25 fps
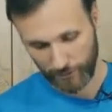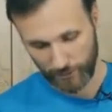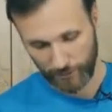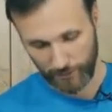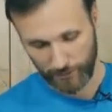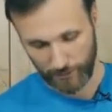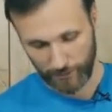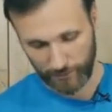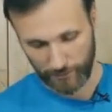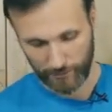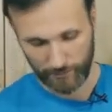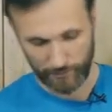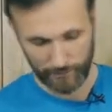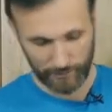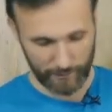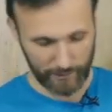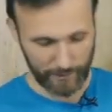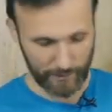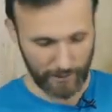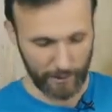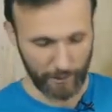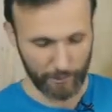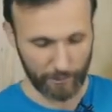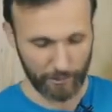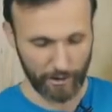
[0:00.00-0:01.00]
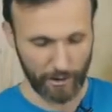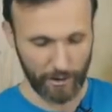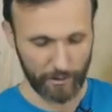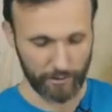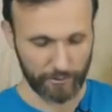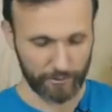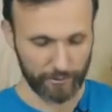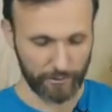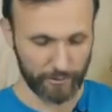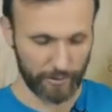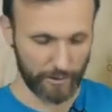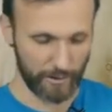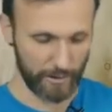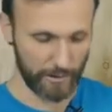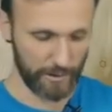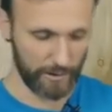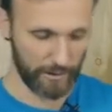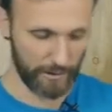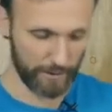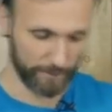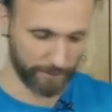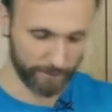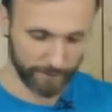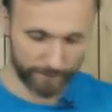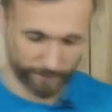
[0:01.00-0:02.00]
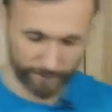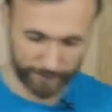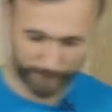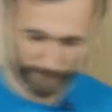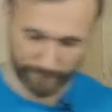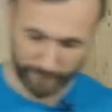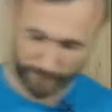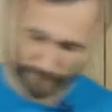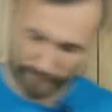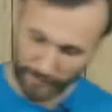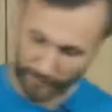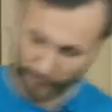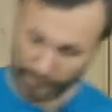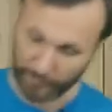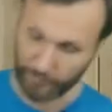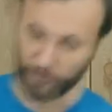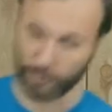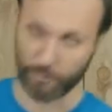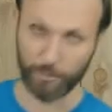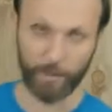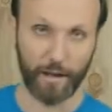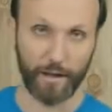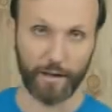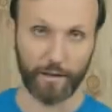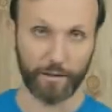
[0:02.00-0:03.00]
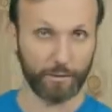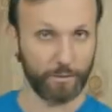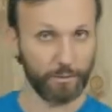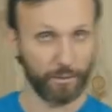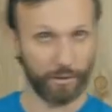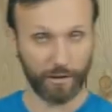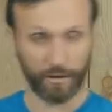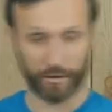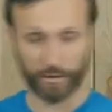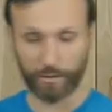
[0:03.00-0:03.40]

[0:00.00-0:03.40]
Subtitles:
and it comes off. Not sure why you'd want to do